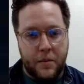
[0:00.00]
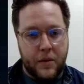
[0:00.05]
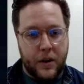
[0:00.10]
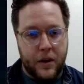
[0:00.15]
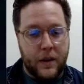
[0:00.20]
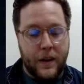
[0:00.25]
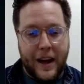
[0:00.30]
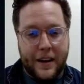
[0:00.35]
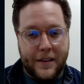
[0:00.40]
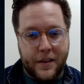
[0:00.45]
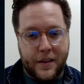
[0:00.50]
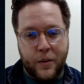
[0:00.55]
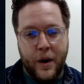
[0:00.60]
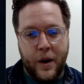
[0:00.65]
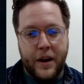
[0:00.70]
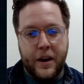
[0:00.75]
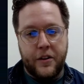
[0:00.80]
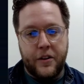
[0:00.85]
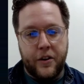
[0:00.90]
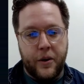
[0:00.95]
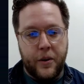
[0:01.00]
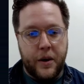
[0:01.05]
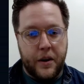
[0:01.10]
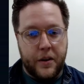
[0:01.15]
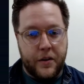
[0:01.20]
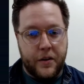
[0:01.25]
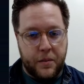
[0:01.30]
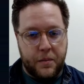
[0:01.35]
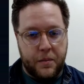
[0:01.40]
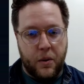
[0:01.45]
The classic way to do it
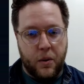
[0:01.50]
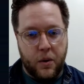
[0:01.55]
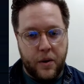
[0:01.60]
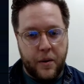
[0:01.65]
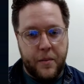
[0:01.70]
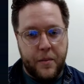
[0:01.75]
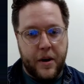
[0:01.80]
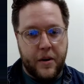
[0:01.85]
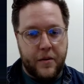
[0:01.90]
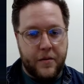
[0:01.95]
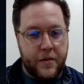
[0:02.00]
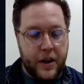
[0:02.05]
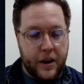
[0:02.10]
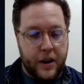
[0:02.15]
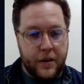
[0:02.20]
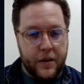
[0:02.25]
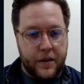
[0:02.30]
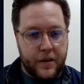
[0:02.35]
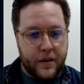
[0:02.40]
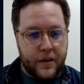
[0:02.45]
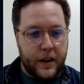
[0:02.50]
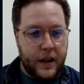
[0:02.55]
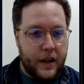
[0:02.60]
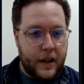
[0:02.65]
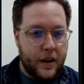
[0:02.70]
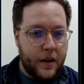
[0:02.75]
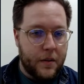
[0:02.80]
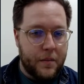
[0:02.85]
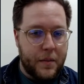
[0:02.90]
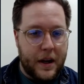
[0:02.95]
is to pour the beer
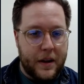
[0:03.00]
vigorously.